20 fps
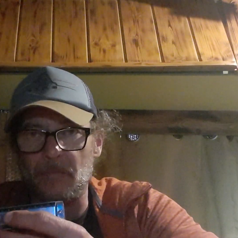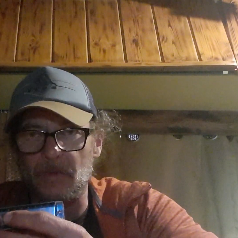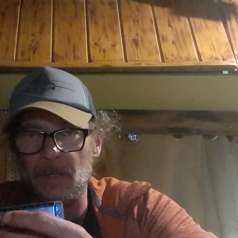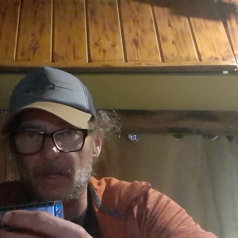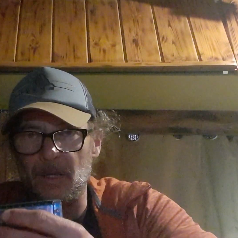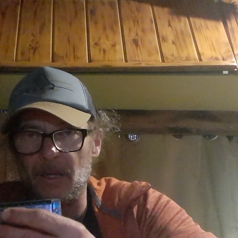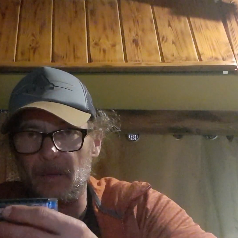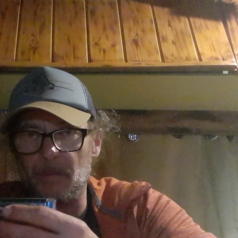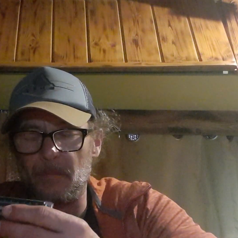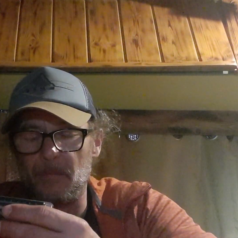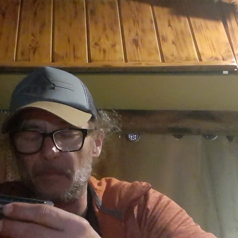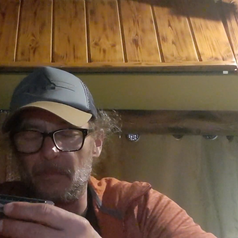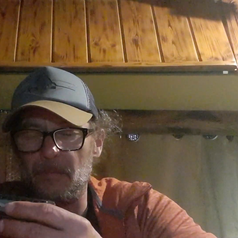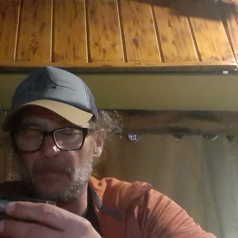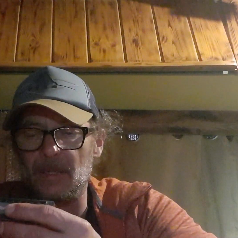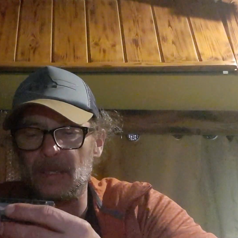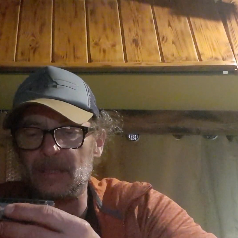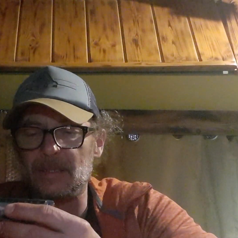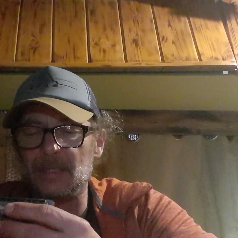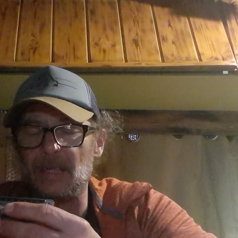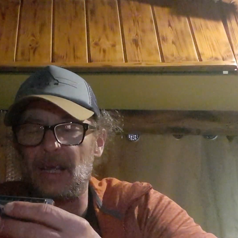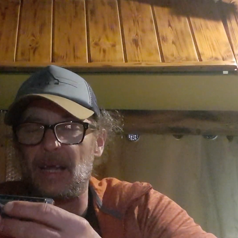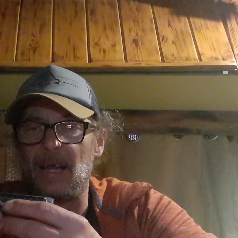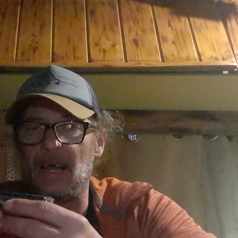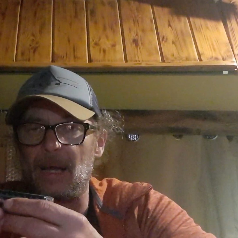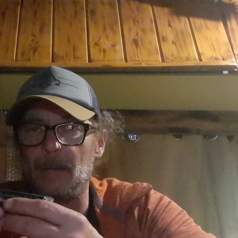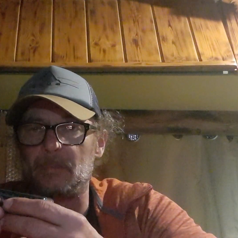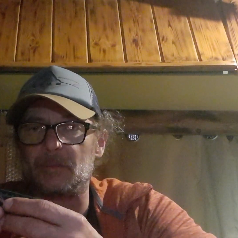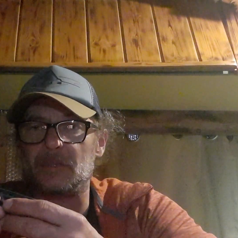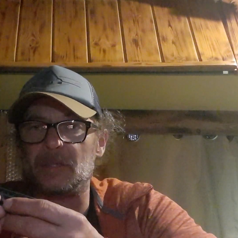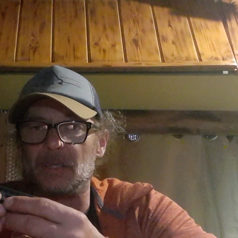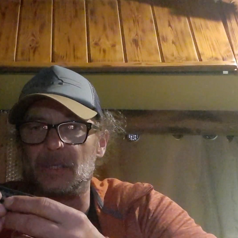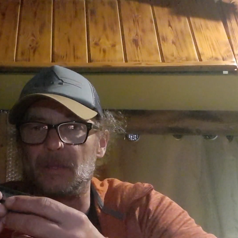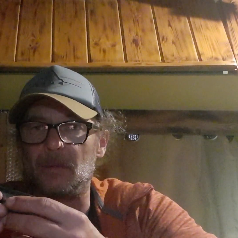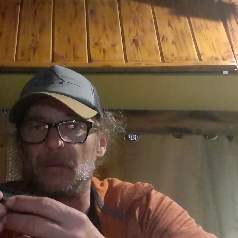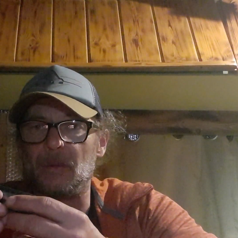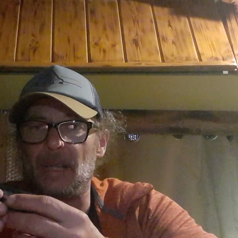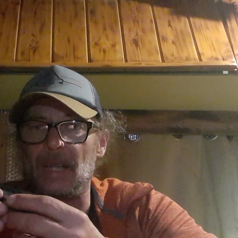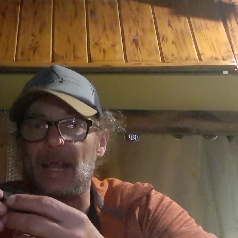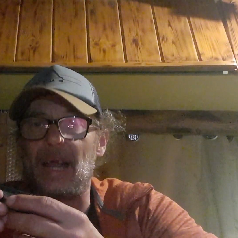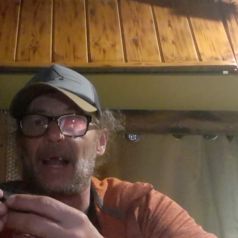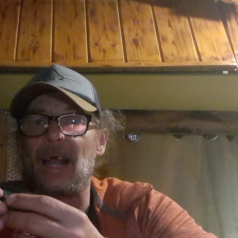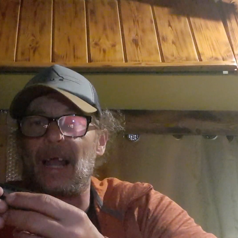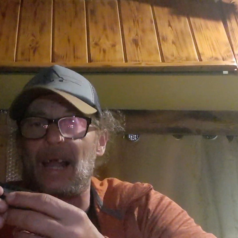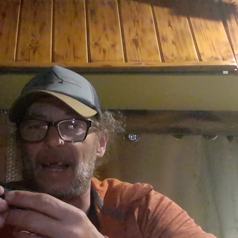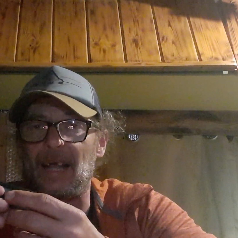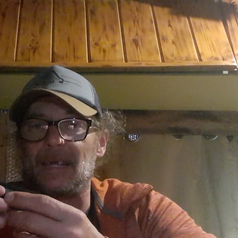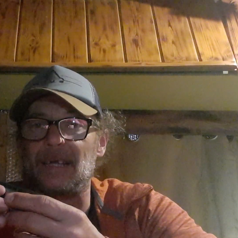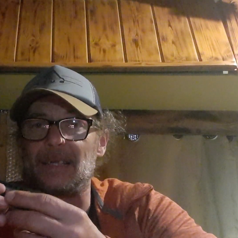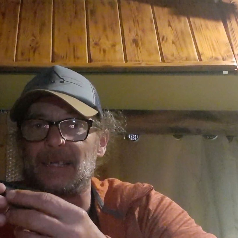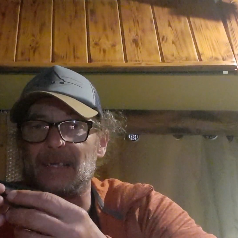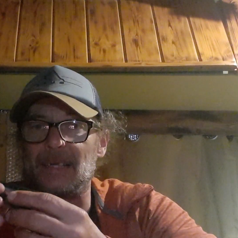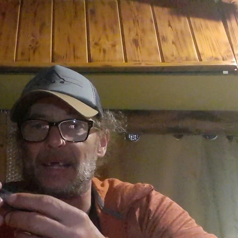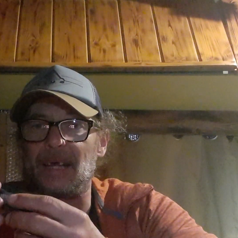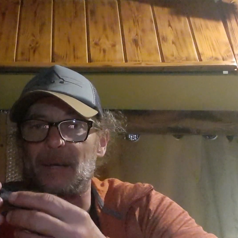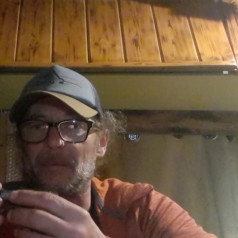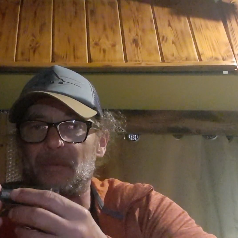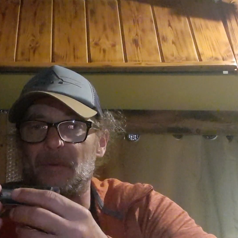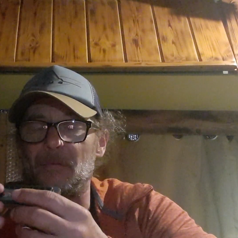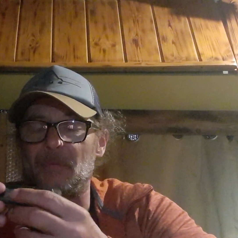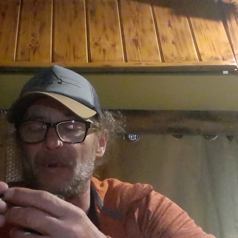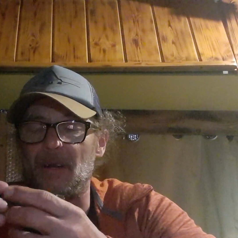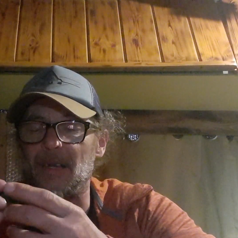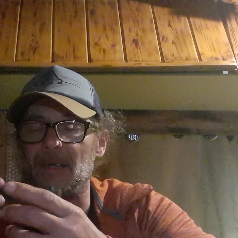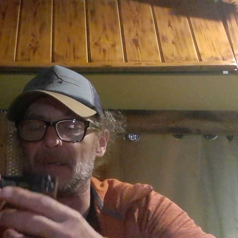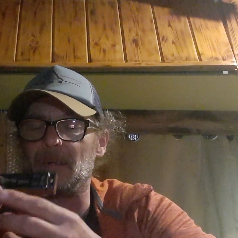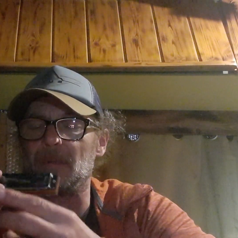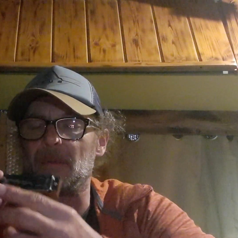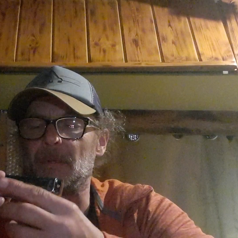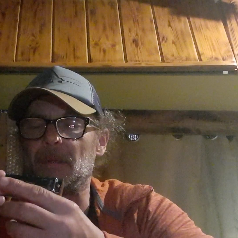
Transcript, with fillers: Um, it's absolutely hacking down with rain.